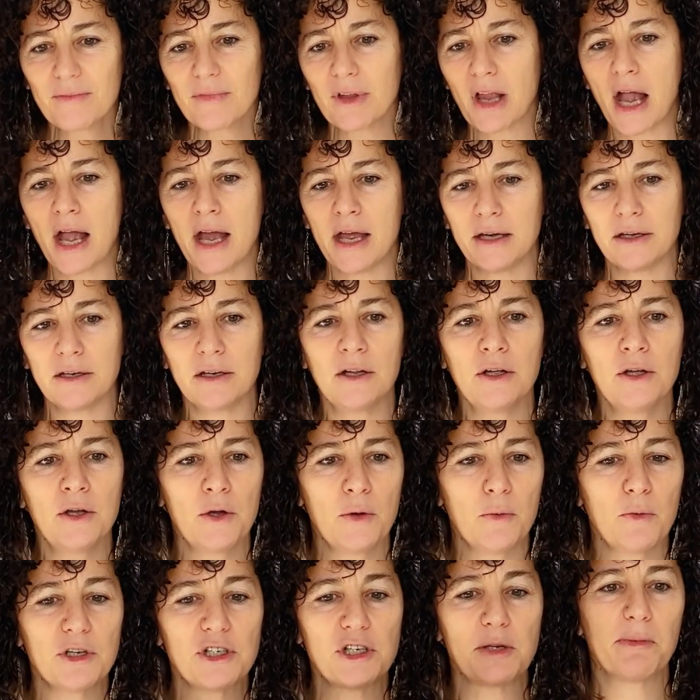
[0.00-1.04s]
And
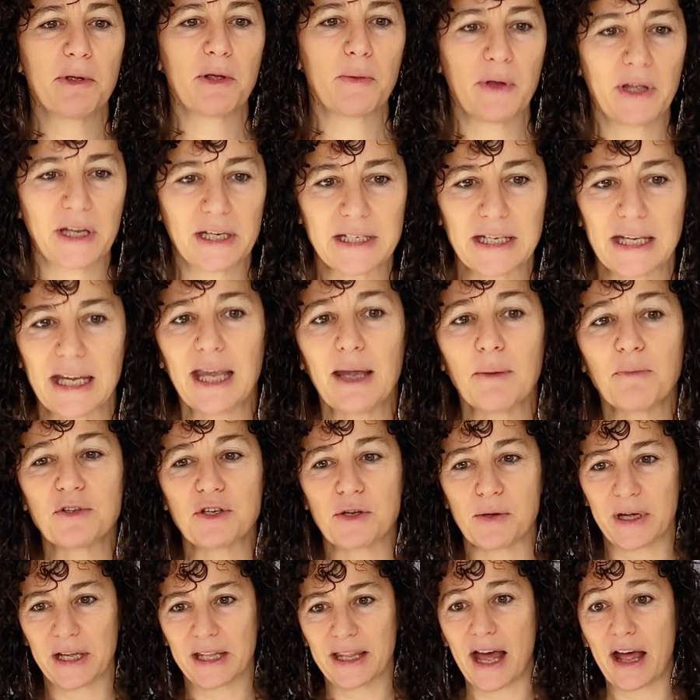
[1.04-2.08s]
would you be willing to keep
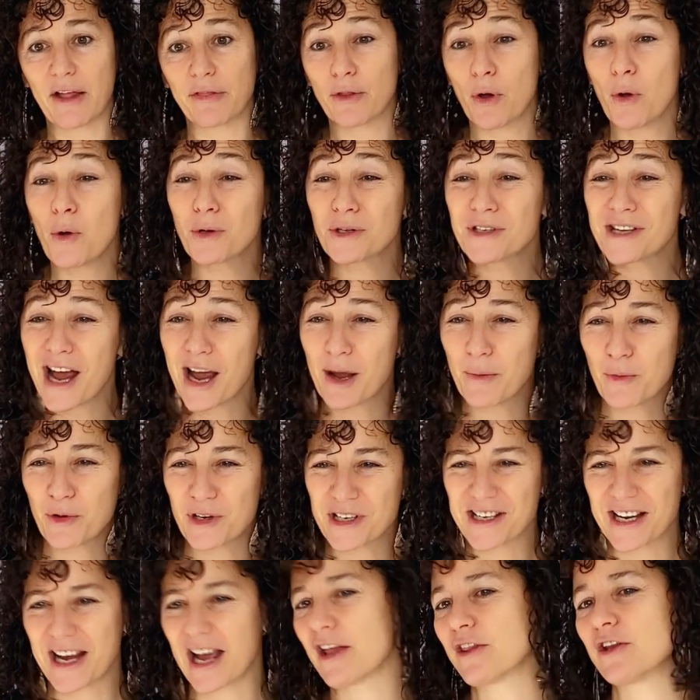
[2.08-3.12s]
doing that the whole time we're
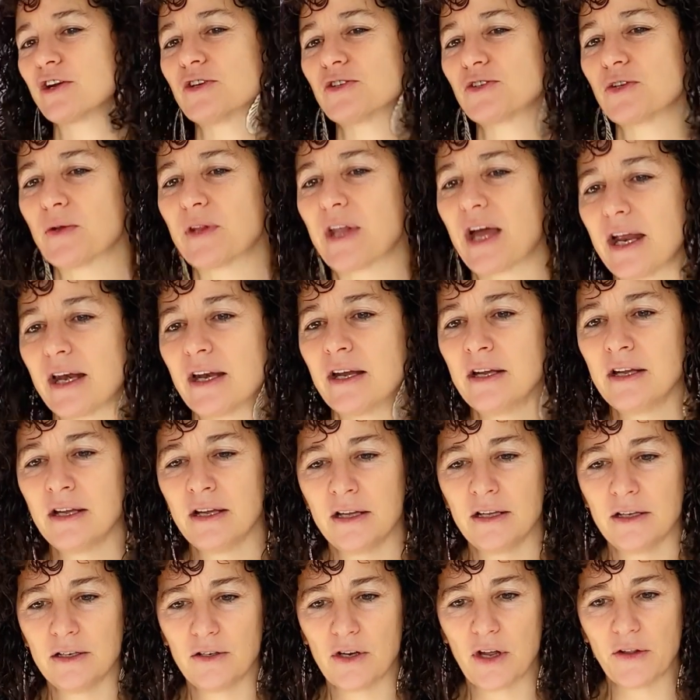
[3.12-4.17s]
together, so that,
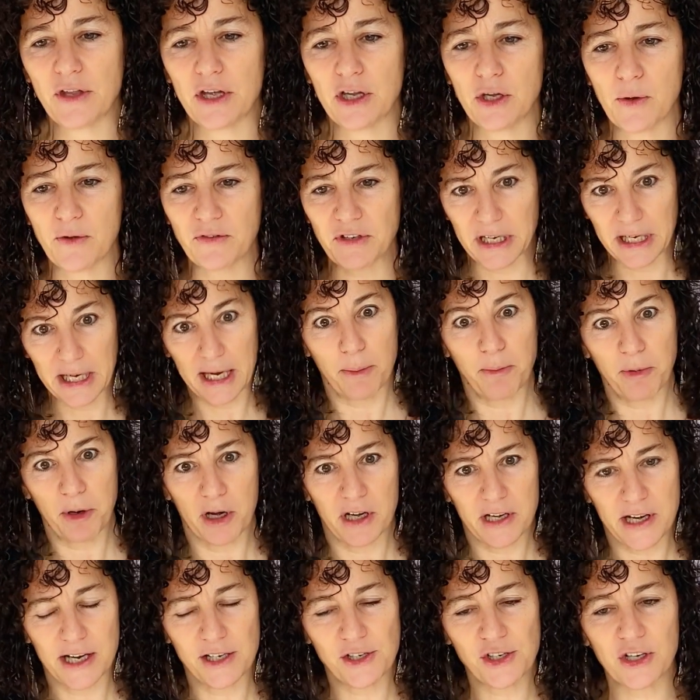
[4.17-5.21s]
not that you have to keep your
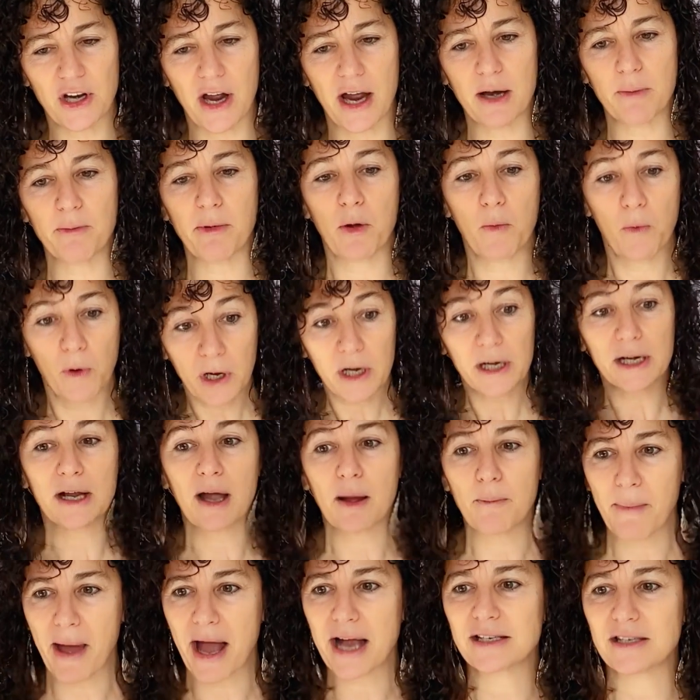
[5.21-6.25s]
attention on it, but we're going to come
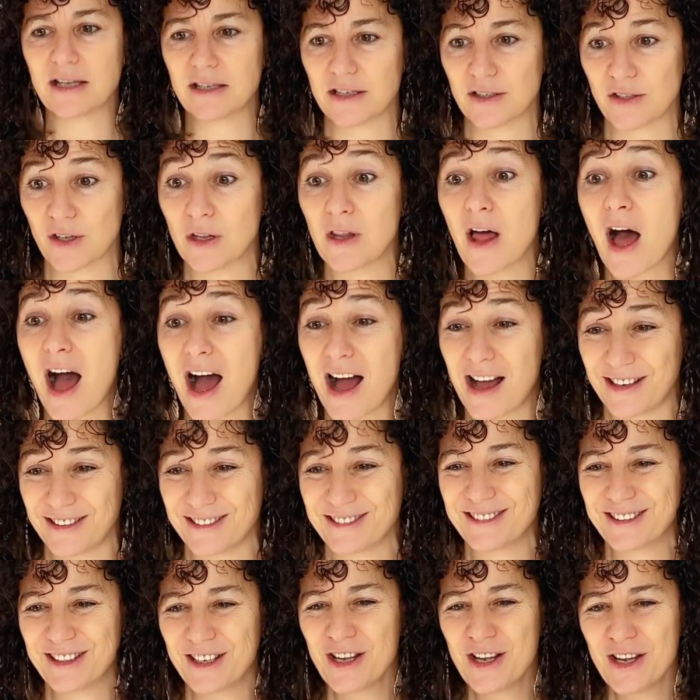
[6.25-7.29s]
back to this a lot.
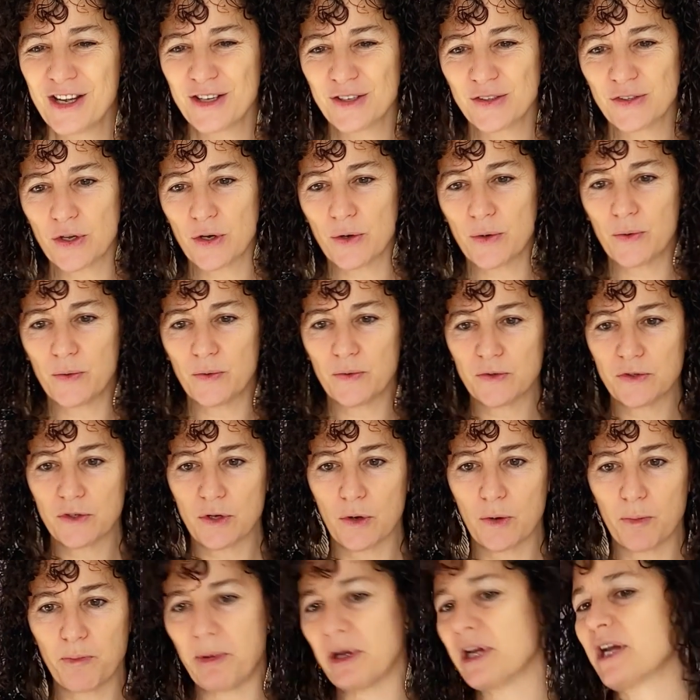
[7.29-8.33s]
So
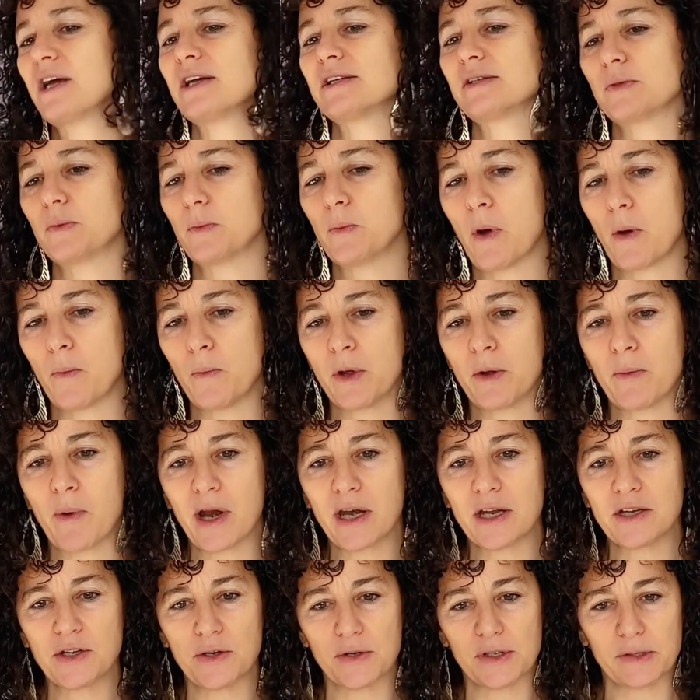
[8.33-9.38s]
because what we want
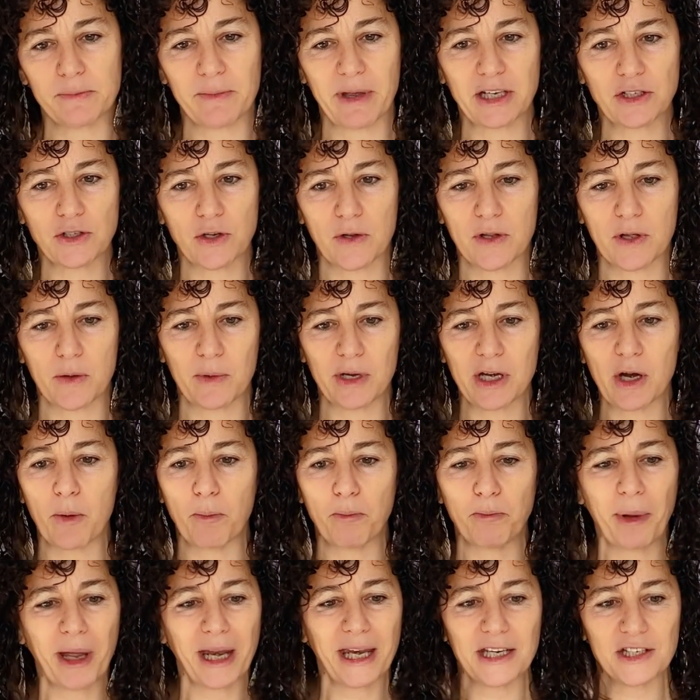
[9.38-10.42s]
to do is make sure that we don't
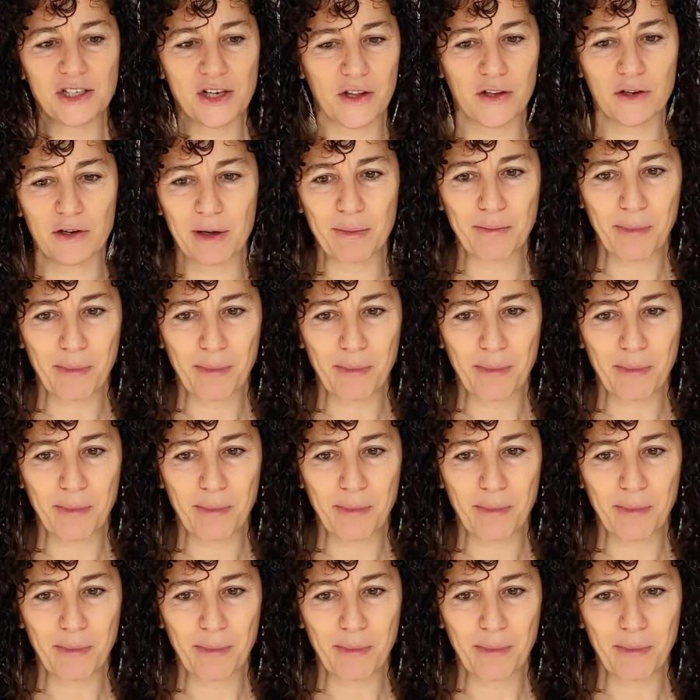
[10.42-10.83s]
pin each other in